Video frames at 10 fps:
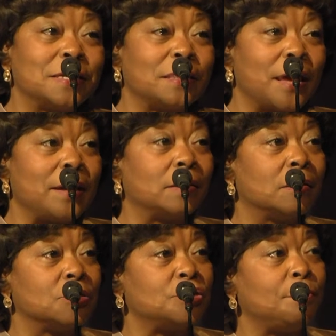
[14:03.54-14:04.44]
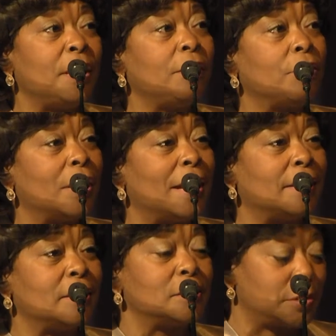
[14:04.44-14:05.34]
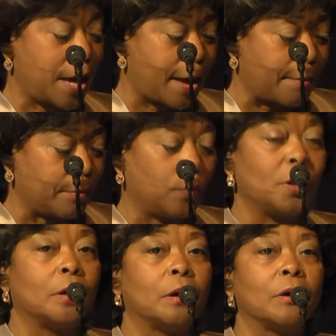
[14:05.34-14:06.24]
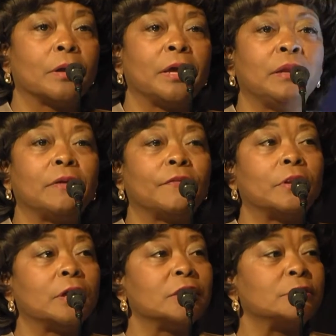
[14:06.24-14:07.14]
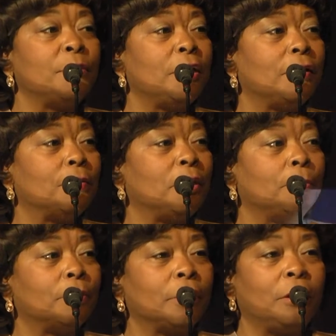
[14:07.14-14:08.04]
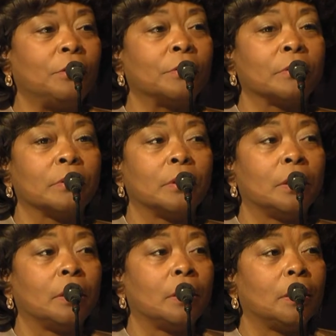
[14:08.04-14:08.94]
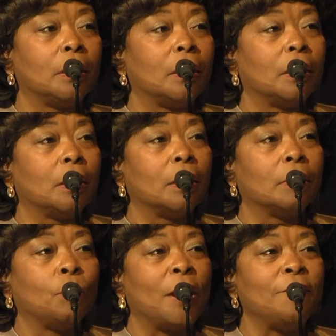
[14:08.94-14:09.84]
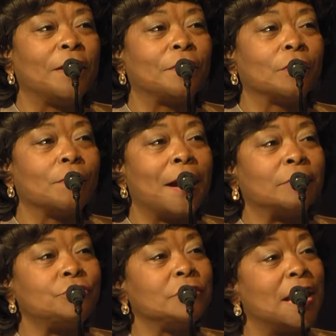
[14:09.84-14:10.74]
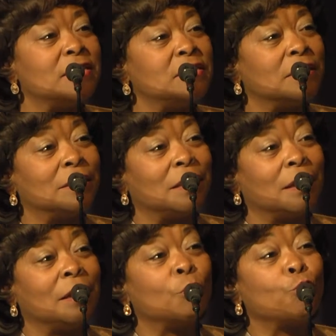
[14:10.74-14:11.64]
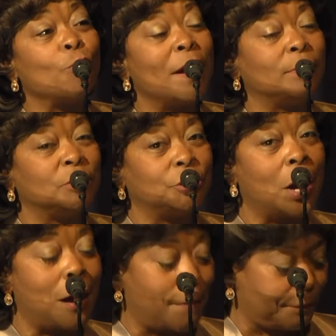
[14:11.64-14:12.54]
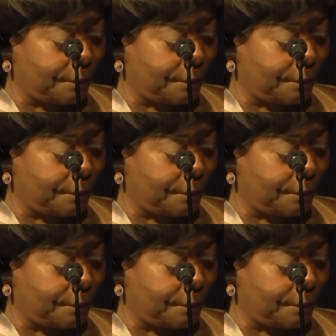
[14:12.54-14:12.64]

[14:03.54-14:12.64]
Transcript: to thank Lunch Media at this time. Are any of the Lunch Media people here? Wave at the crowd. You guys did an incredible job.